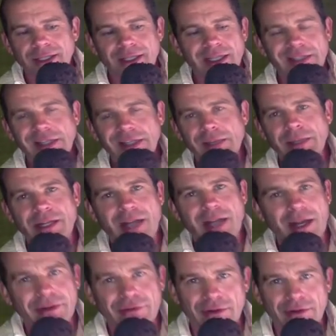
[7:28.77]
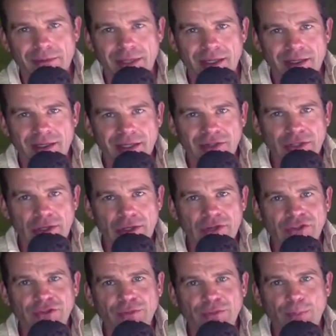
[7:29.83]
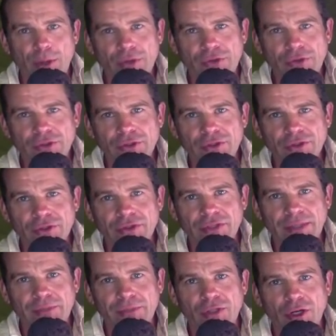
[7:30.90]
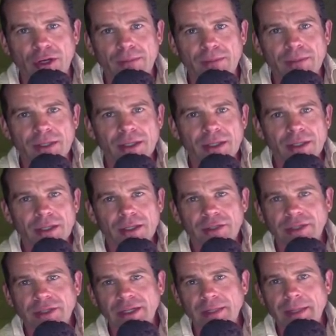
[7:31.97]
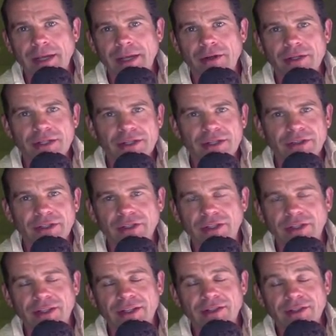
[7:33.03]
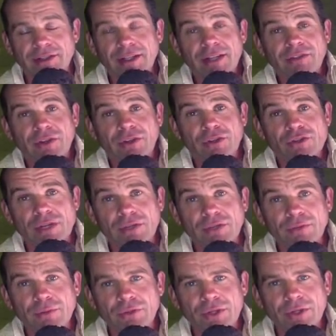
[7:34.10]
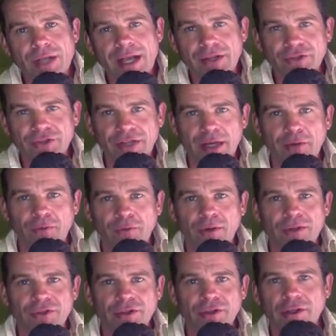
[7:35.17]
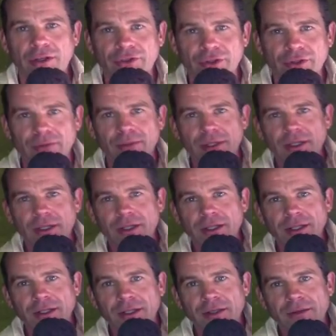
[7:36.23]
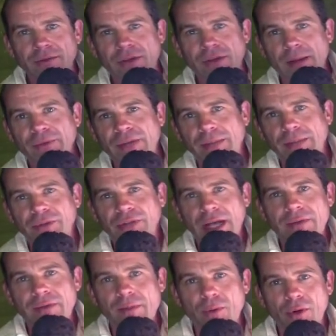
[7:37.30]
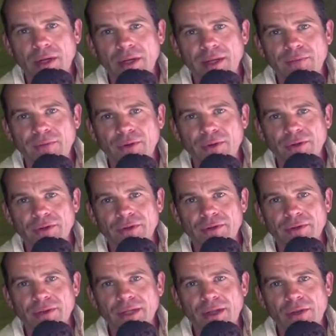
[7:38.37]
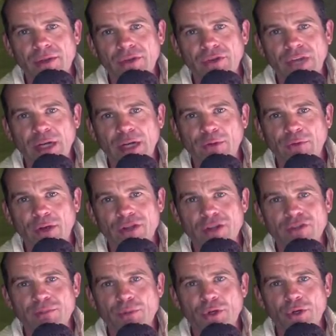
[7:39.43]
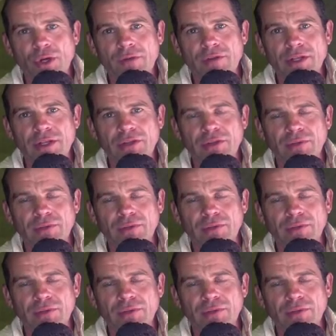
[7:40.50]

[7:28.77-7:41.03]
He's going to be a cutthroat, man. He's got these sponsors up top telling him how it is, and it's, it's, it's very stressful. So he has sacrificed a lot. So thumbs up to Davy Boy for you know, the sacrifice you've put in over the years.